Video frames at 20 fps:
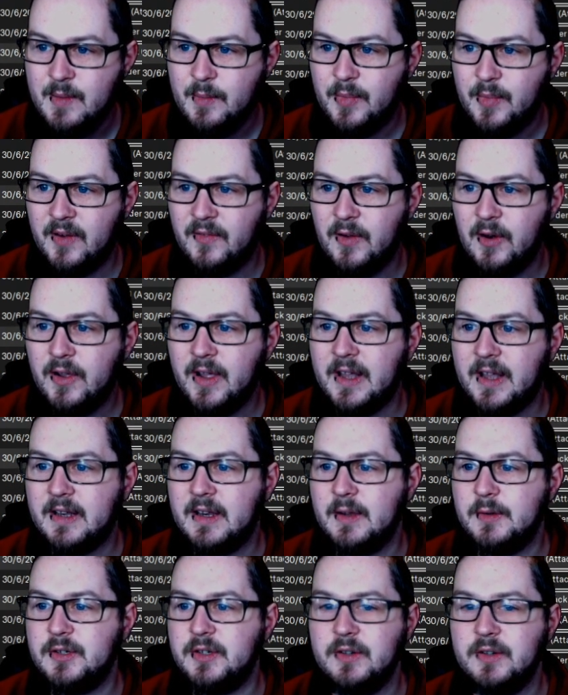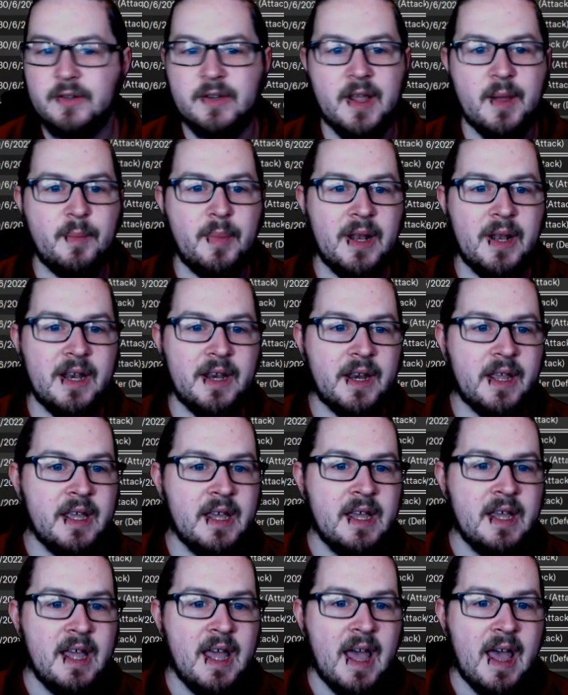But if you look at actually ability,
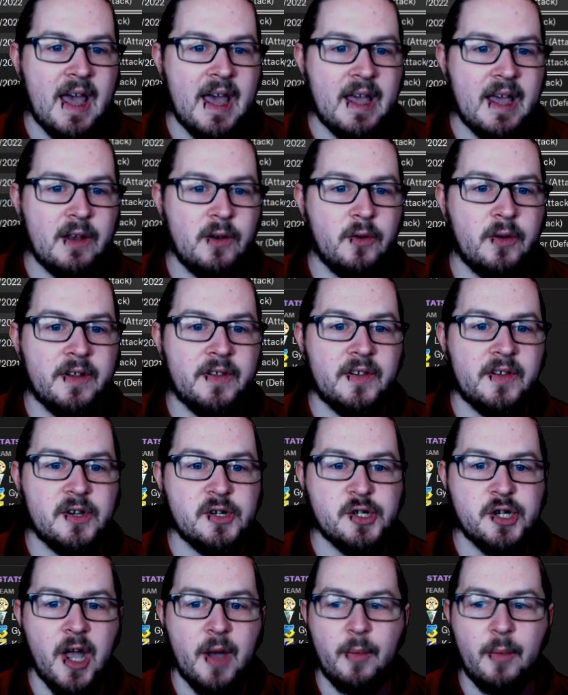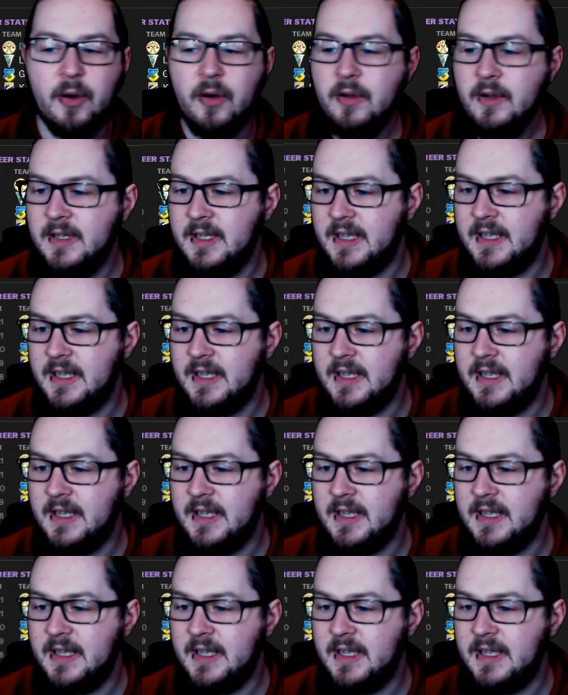Lucas Szabo